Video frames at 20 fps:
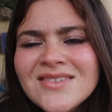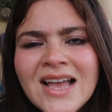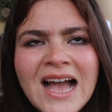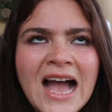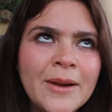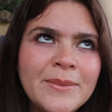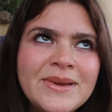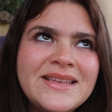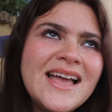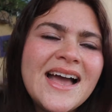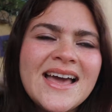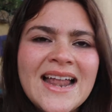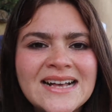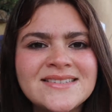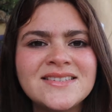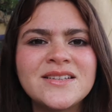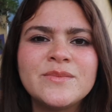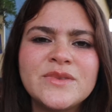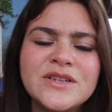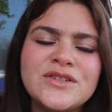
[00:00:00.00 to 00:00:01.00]
I mean, yeah, it
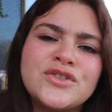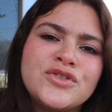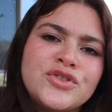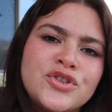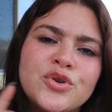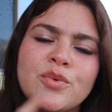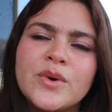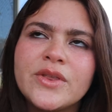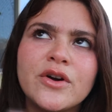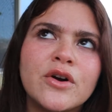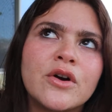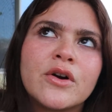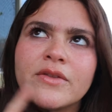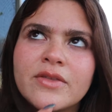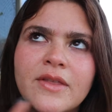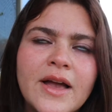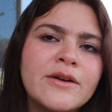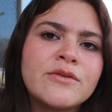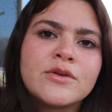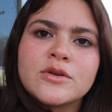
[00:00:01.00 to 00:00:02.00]
has something to do with
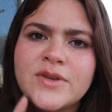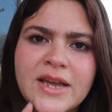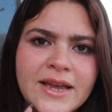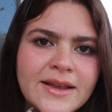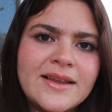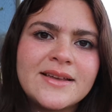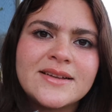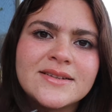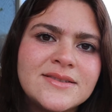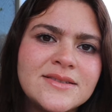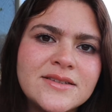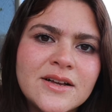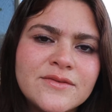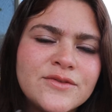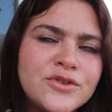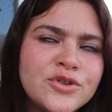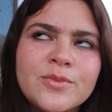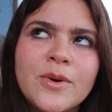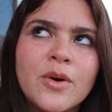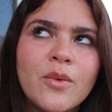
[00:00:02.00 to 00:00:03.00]
Earth rotating and
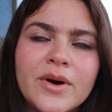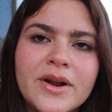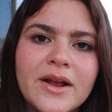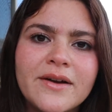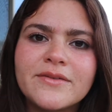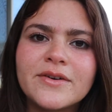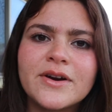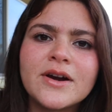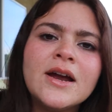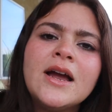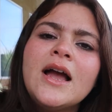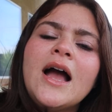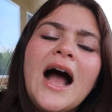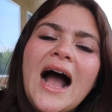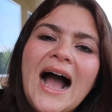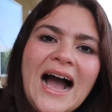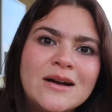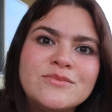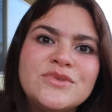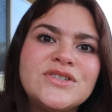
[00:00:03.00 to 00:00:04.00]
stuff too, but whatever.
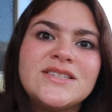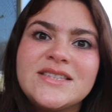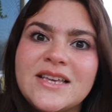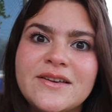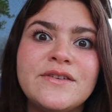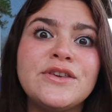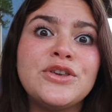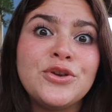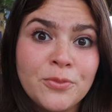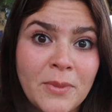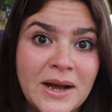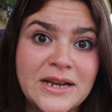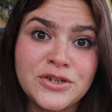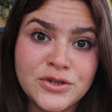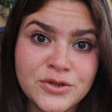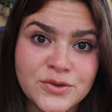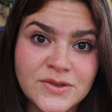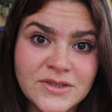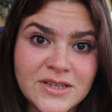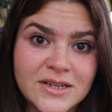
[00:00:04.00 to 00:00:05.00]
I'm just giving you my
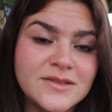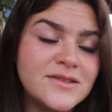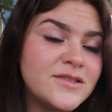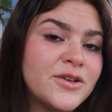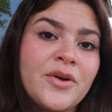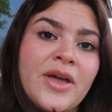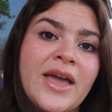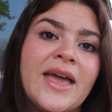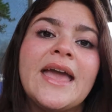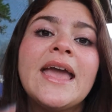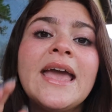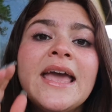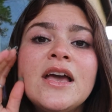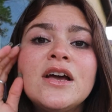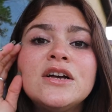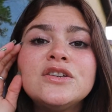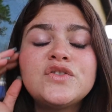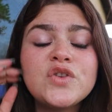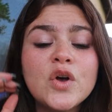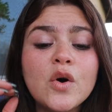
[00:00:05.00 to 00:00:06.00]
2 cents, okay?
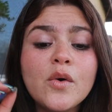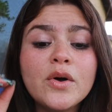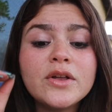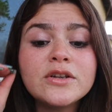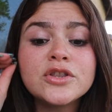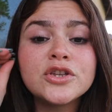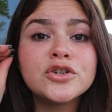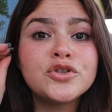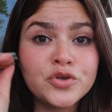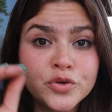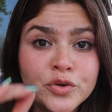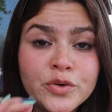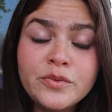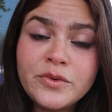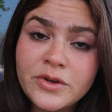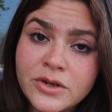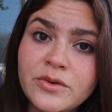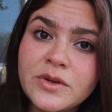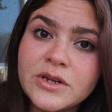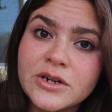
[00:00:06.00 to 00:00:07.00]
So the true
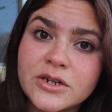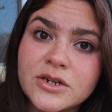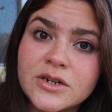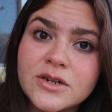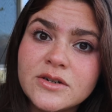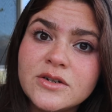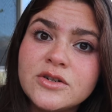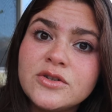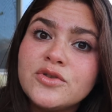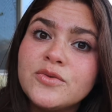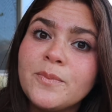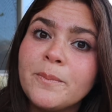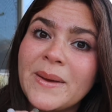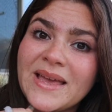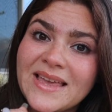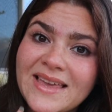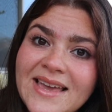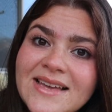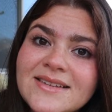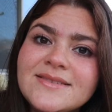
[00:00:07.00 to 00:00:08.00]
New Year
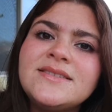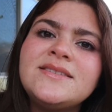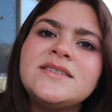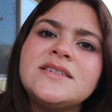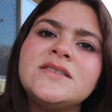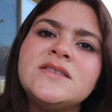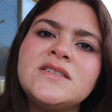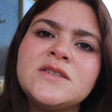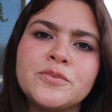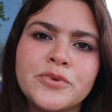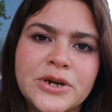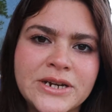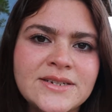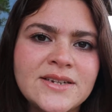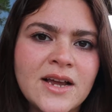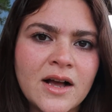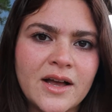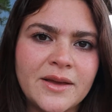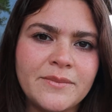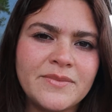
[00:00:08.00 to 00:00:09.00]
begins in
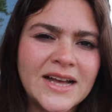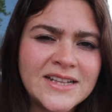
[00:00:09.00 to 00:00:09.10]
springtime.